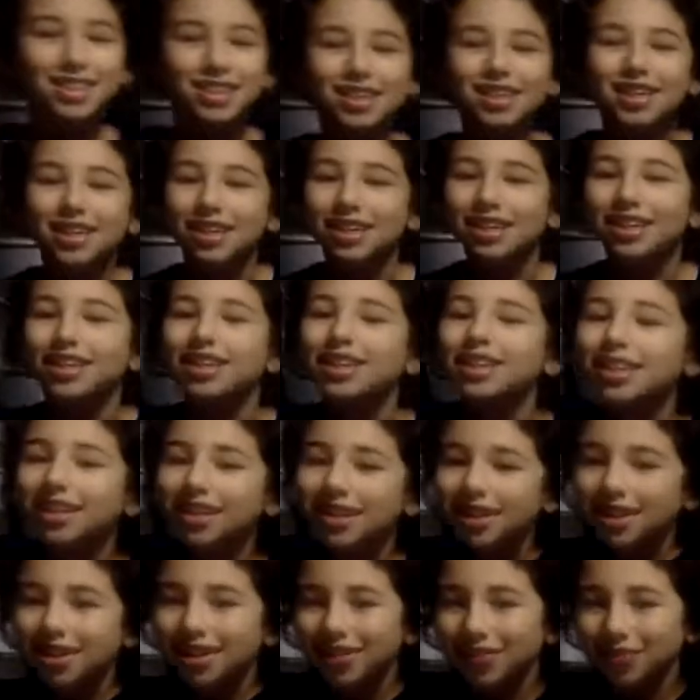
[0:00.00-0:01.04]
always refer to it
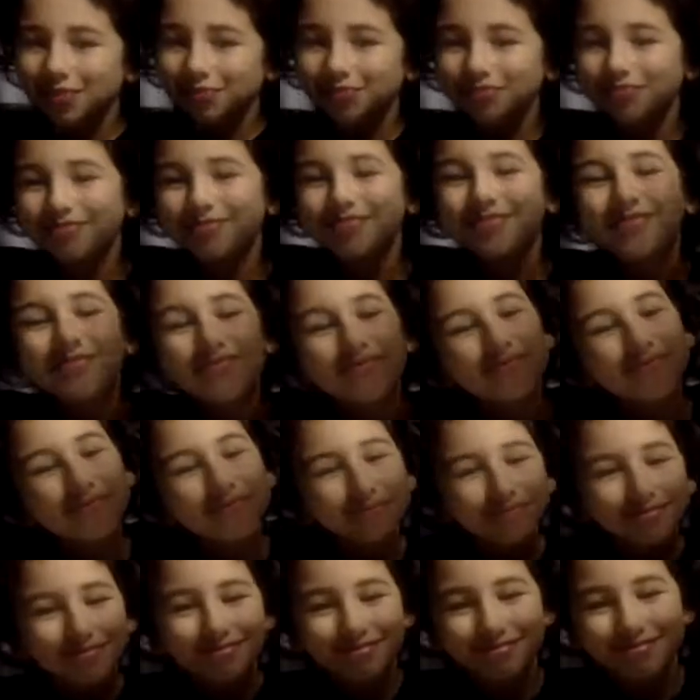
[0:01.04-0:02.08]
afterwards.
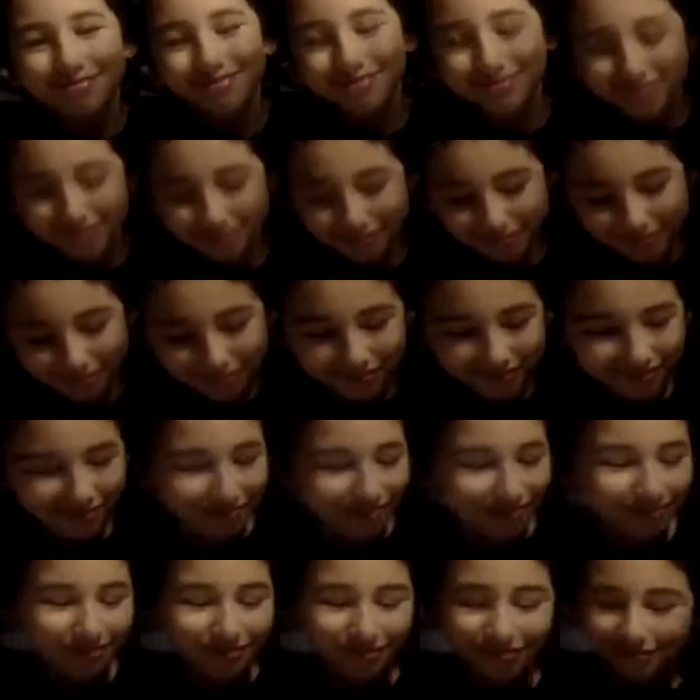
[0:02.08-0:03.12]
If you missed any
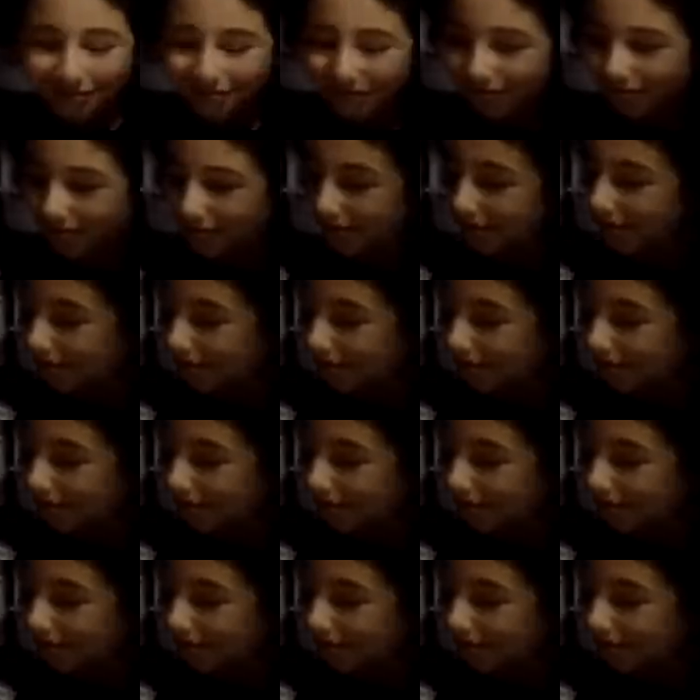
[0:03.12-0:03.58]
steps, no